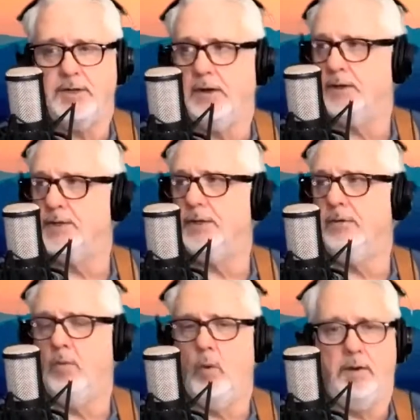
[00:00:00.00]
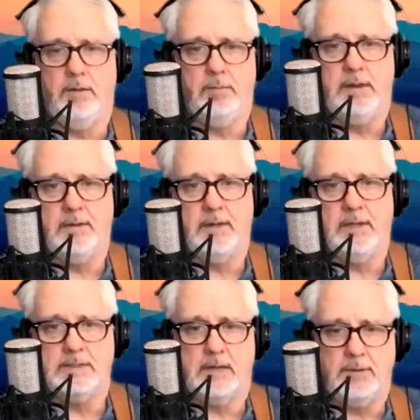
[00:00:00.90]
year too, and one of the big
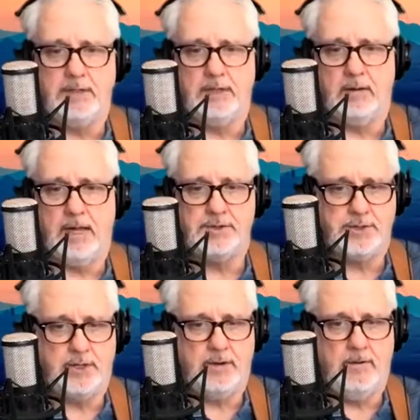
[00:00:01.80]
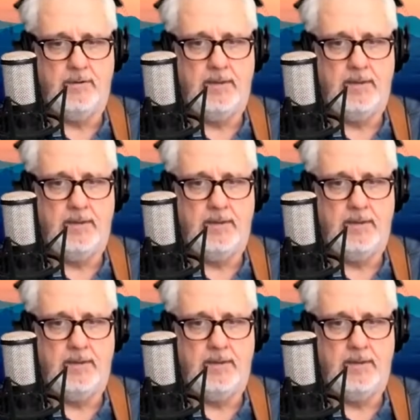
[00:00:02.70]
things that we did last year